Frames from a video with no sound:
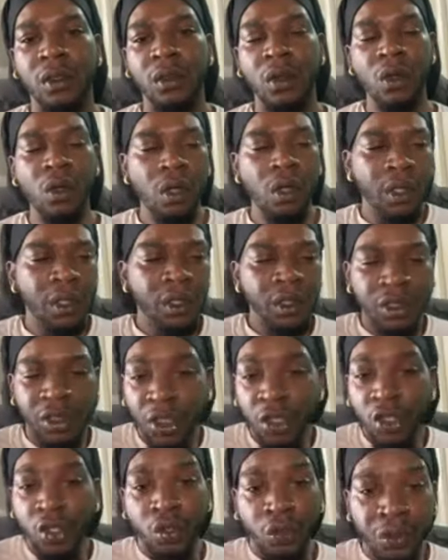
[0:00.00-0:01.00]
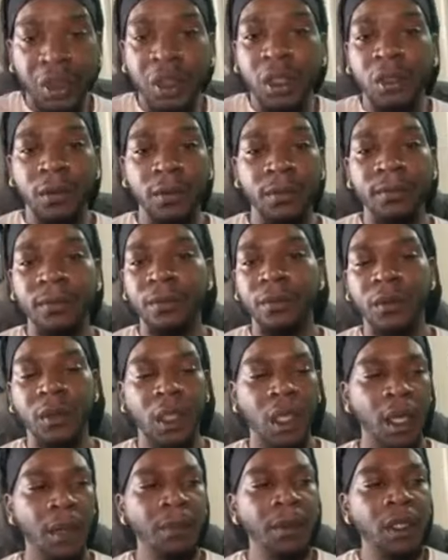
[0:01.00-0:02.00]
on degree.
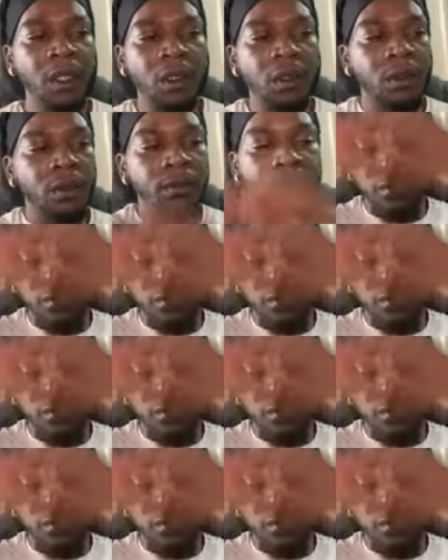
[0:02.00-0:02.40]
I mean,